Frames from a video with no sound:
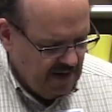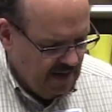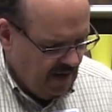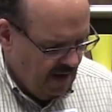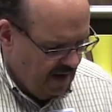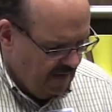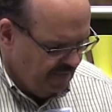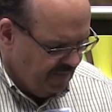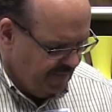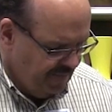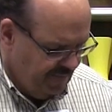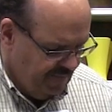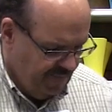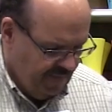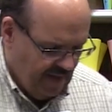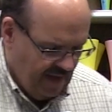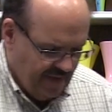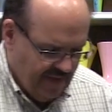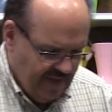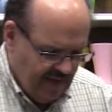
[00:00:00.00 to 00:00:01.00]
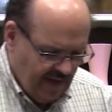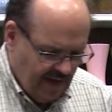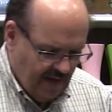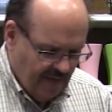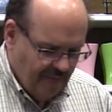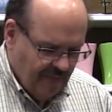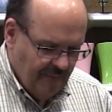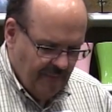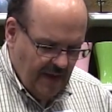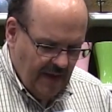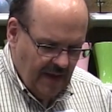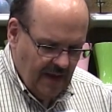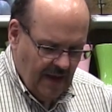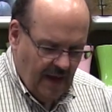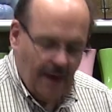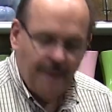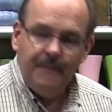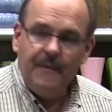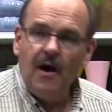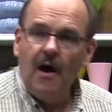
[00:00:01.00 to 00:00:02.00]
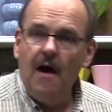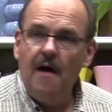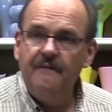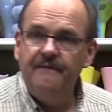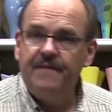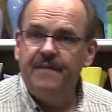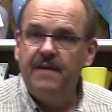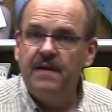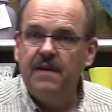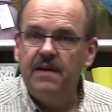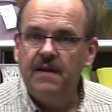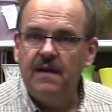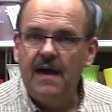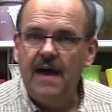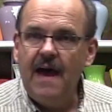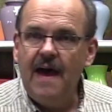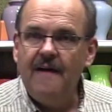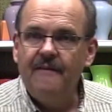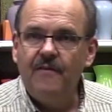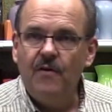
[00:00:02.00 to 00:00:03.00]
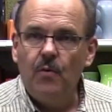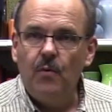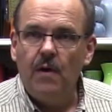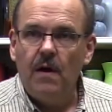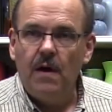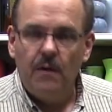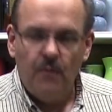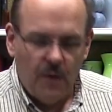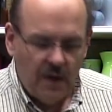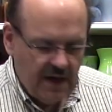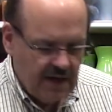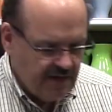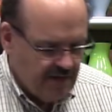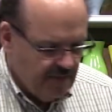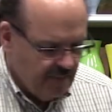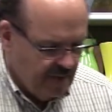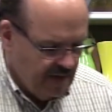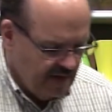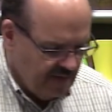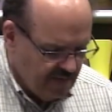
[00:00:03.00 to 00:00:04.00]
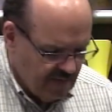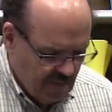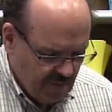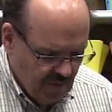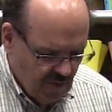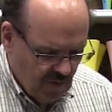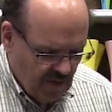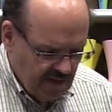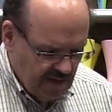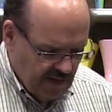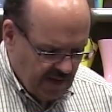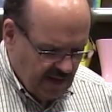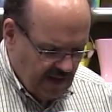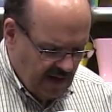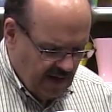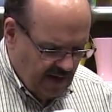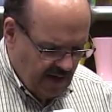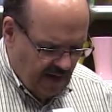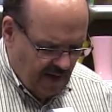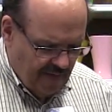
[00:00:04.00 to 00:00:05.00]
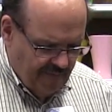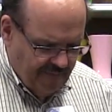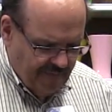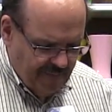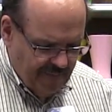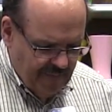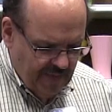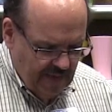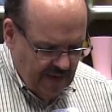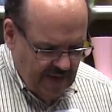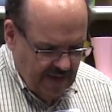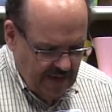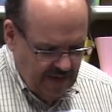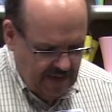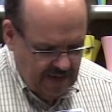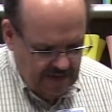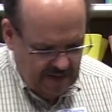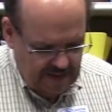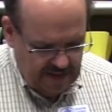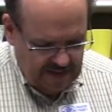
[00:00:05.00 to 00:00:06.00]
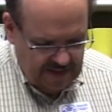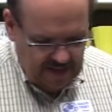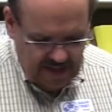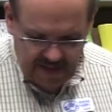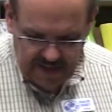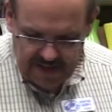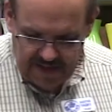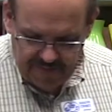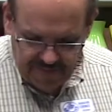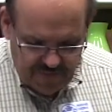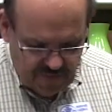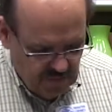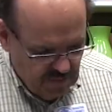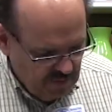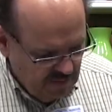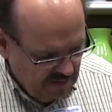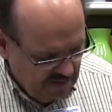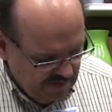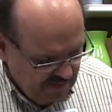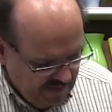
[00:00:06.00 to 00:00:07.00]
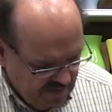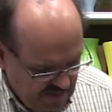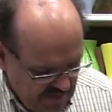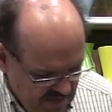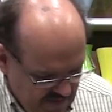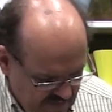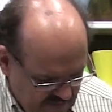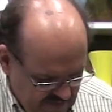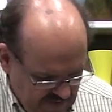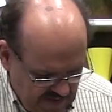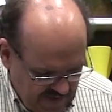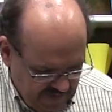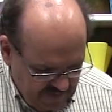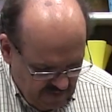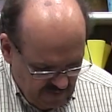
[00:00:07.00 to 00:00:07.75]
it off. I think I'm confident I have it where I want it to be, so I'm going to cut it off. Again, if you look at this, and